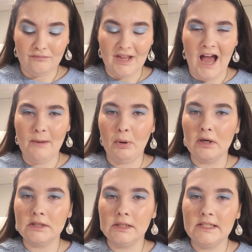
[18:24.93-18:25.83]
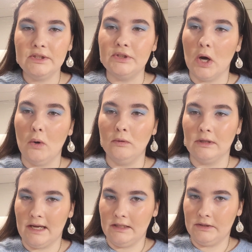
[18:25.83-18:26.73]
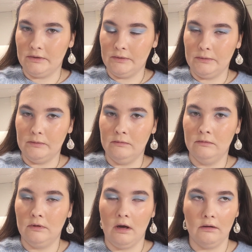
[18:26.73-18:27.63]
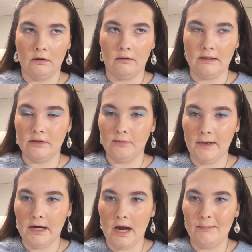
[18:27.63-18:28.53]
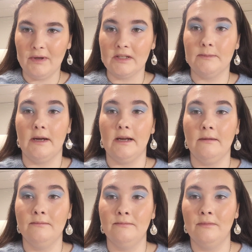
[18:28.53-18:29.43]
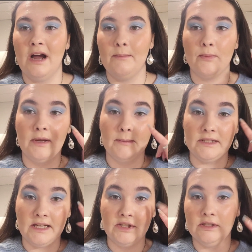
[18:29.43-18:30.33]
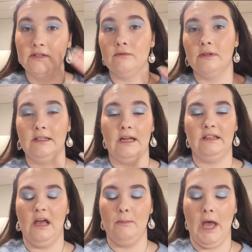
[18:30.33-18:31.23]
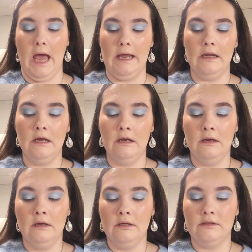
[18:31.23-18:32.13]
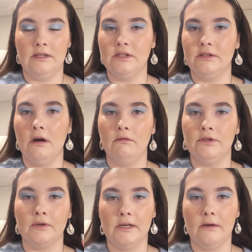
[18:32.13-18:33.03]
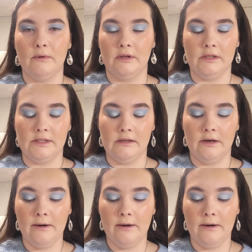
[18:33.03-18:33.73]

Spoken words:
I personally don't like to color correct under my eye because my hyperpigmentation is really not that bad. So I just go straight in with concealer.